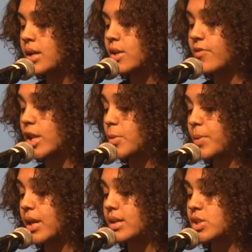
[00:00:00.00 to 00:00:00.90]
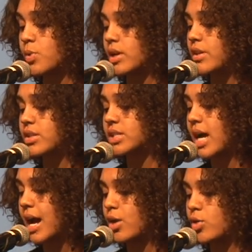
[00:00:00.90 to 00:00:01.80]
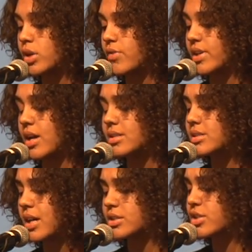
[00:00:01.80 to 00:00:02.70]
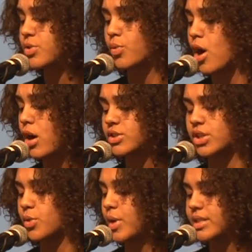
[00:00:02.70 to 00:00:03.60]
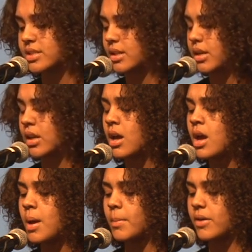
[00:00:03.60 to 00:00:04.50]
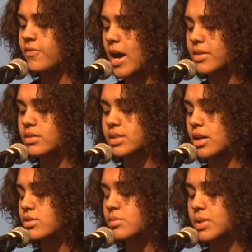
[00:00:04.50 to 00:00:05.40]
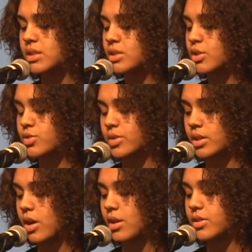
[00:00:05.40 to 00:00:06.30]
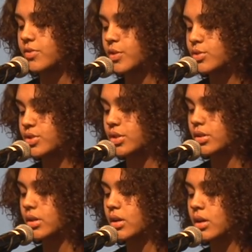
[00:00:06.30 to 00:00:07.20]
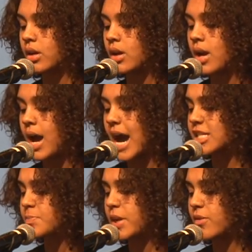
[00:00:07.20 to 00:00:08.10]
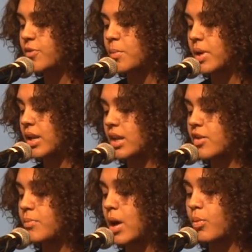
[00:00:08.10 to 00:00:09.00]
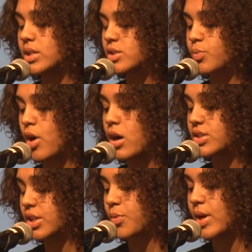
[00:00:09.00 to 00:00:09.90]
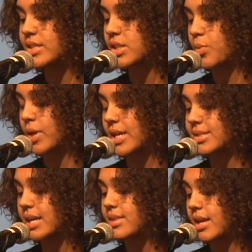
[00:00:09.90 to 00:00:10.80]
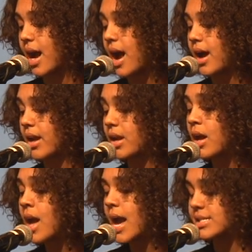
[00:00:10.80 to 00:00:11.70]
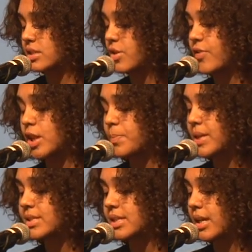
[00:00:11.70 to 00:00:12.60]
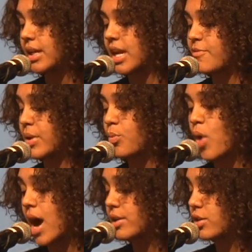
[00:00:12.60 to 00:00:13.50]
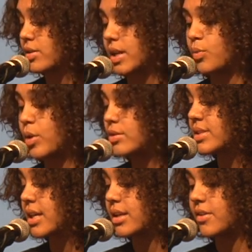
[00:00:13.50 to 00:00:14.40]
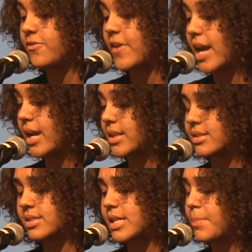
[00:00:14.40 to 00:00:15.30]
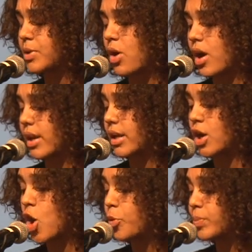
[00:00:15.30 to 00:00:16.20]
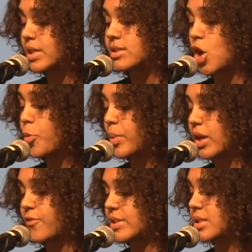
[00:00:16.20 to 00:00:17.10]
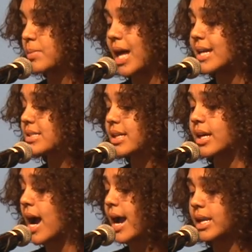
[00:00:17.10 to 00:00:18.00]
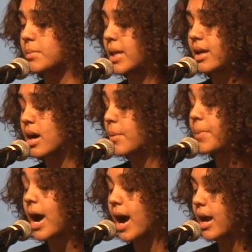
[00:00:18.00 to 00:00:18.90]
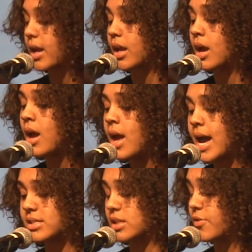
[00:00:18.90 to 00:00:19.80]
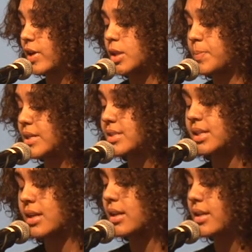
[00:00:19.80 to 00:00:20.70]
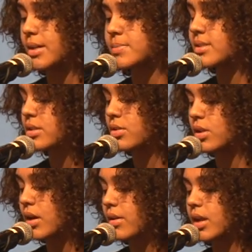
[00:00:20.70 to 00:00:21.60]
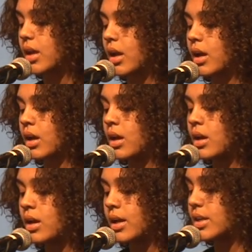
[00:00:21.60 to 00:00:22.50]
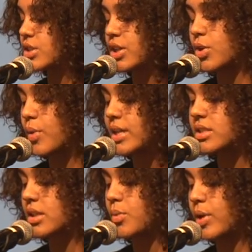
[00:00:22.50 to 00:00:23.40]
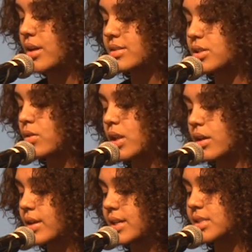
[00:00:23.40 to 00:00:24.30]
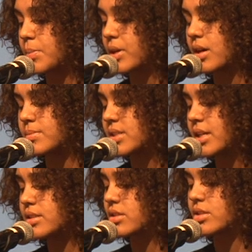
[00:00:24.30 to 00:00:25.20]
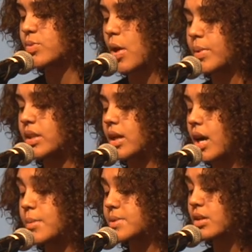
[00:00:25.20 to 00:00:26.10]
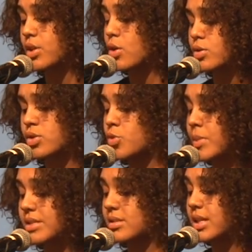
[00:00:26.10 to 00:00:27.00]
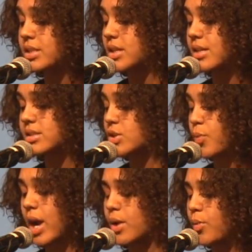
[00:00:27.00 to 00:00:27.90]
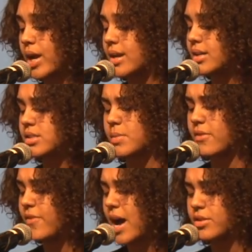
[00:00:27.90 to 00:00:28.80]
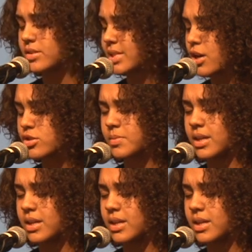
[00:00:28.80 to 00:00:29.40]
developing into another child of an untouched, raw generation. My father tells me children are the future. I speak for many of my once raw generation when I say that I, as a developing seed, have been watered and wilted and fed and stepped on and hopeless, hoping for some light to guide me up. I, as a developing seed, am still learning. In a generation, we are still learning to become teachers while we look up to those who must teach us the right ways. My father tells me